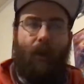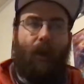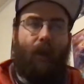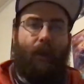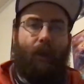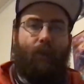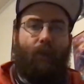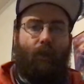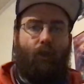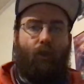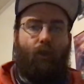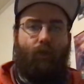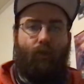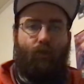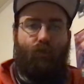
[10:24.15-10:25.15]
how that
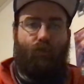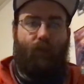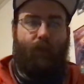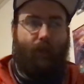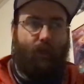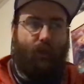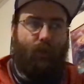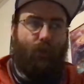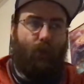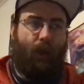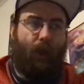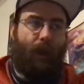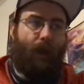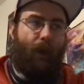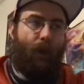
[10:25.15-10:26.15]
contrasts to
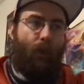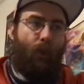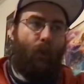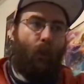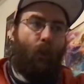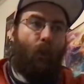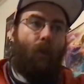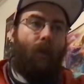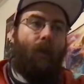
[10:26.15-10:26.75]
how